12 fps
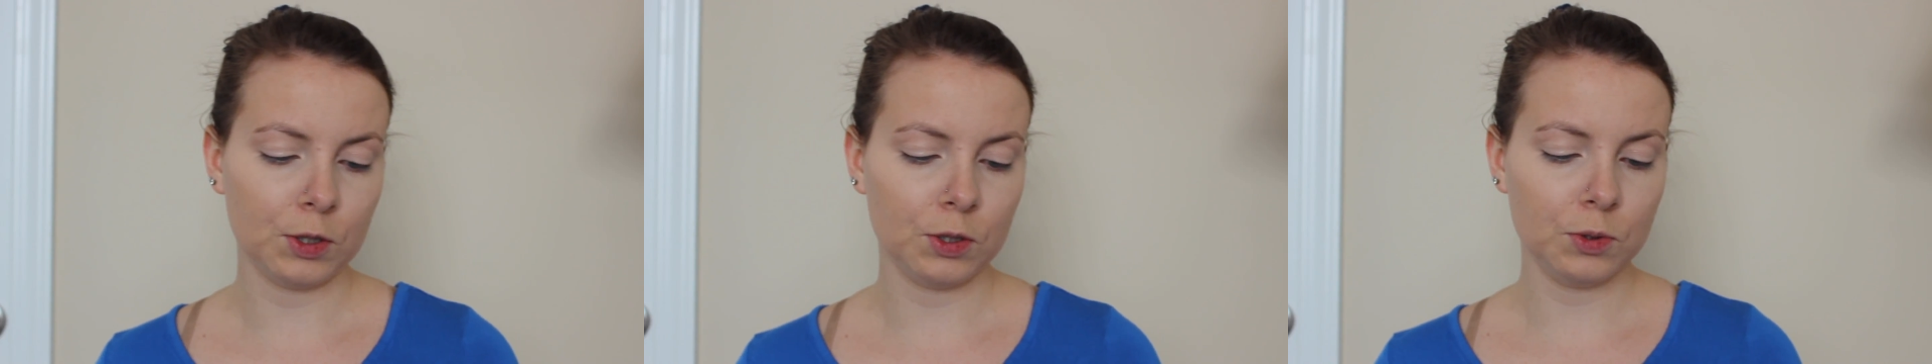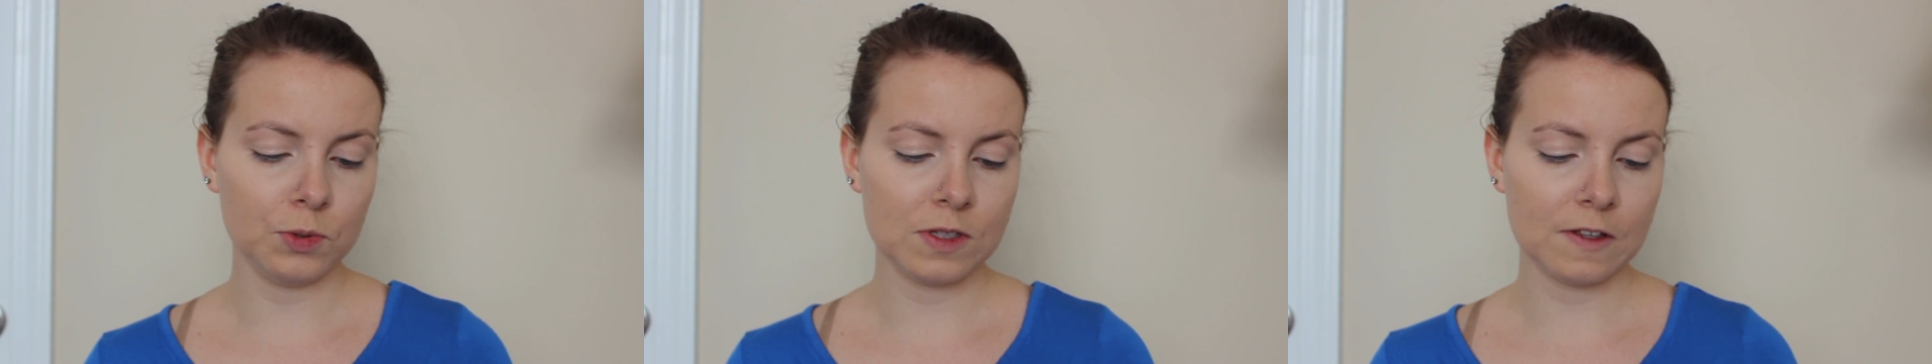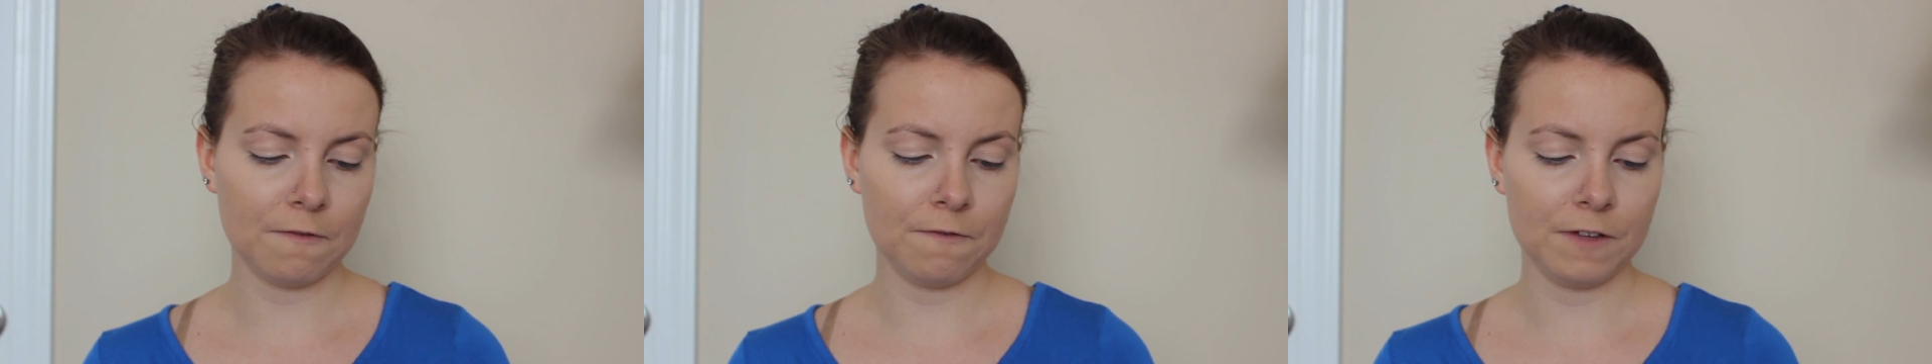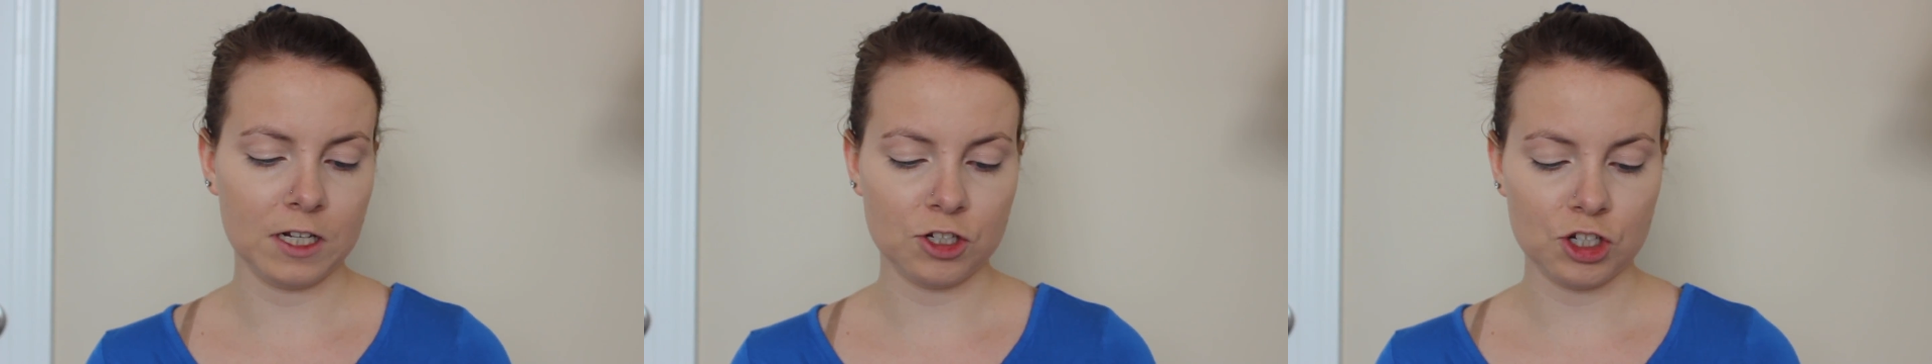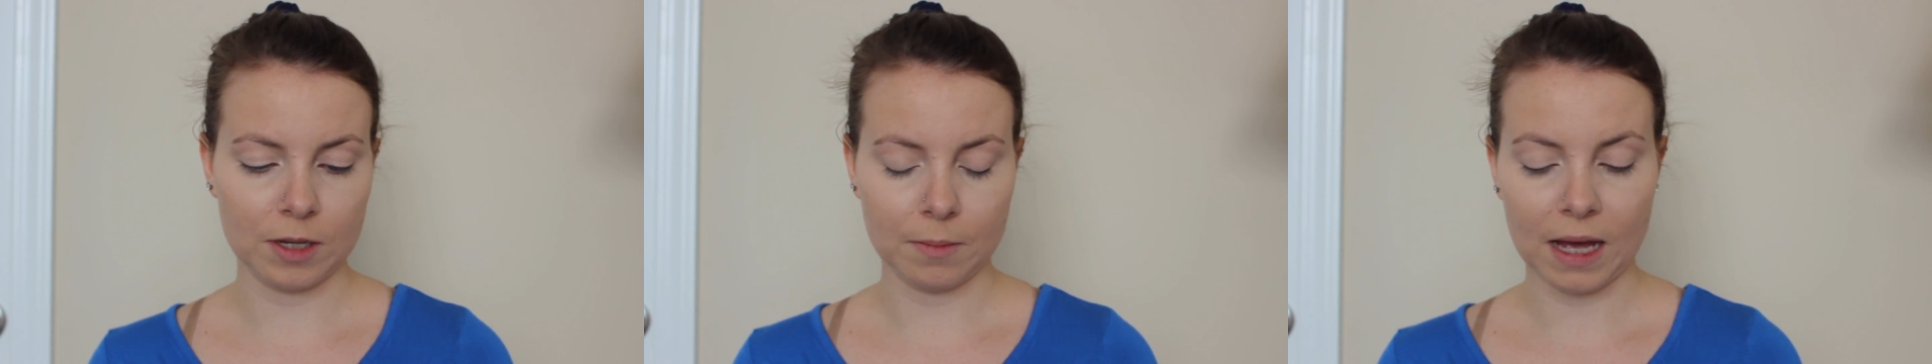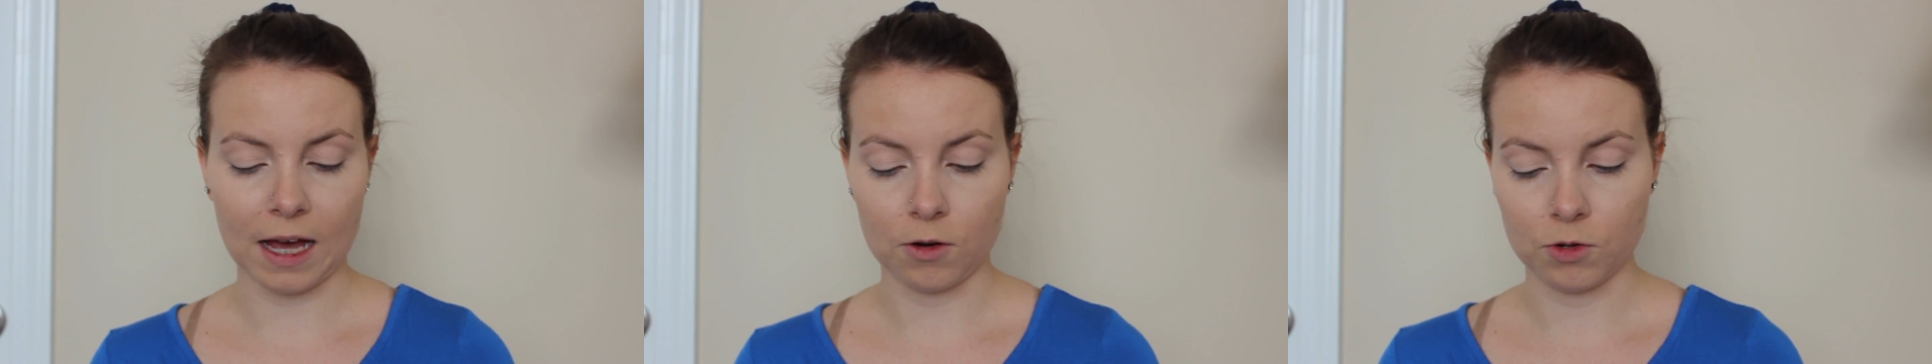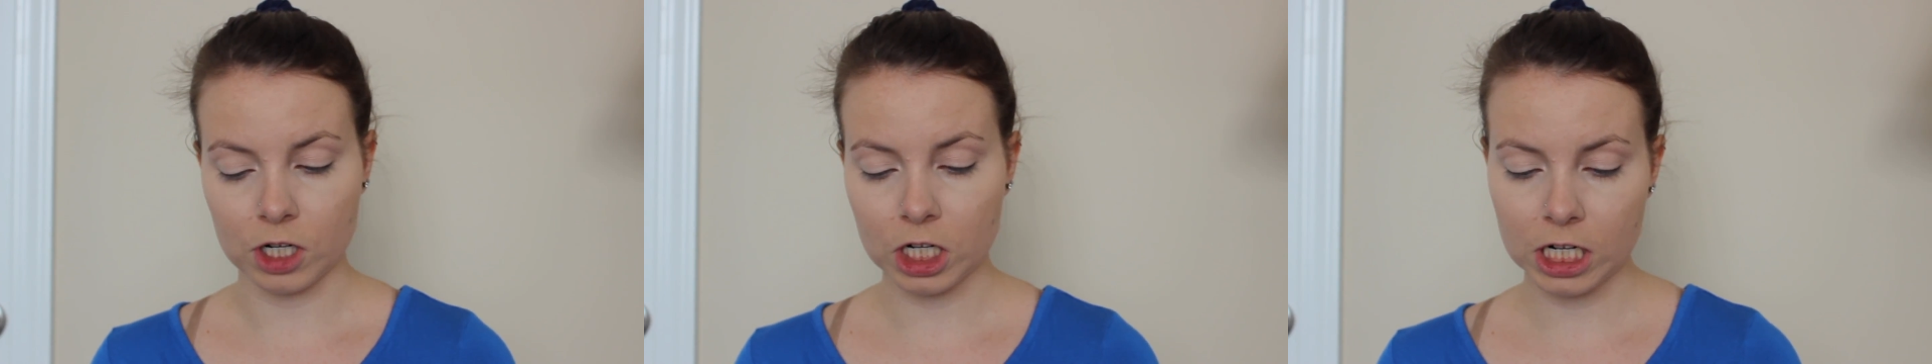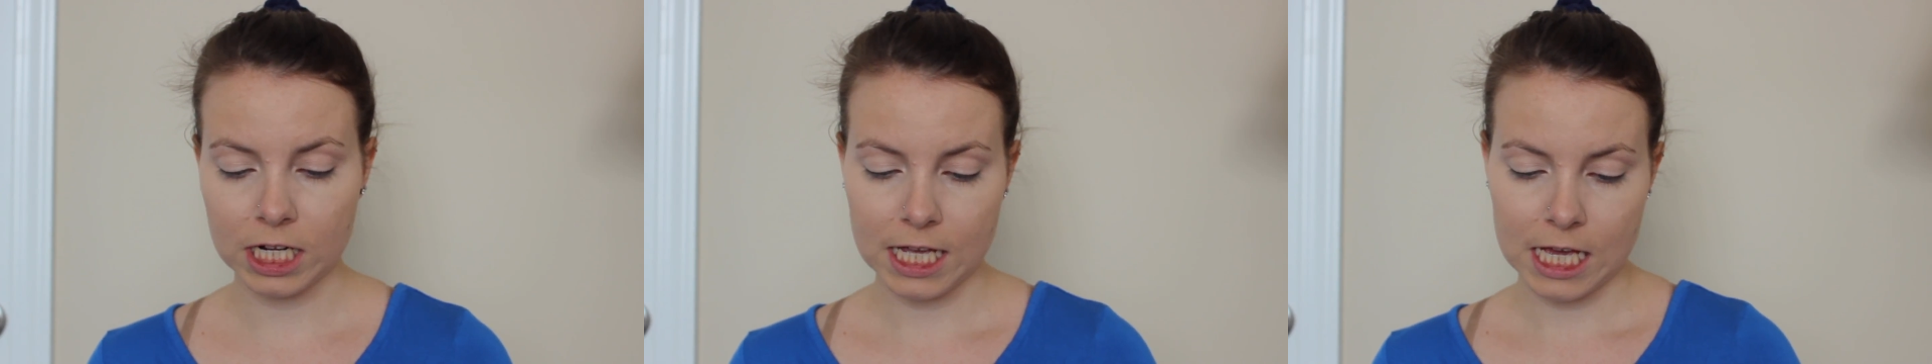Loose Finishing Powder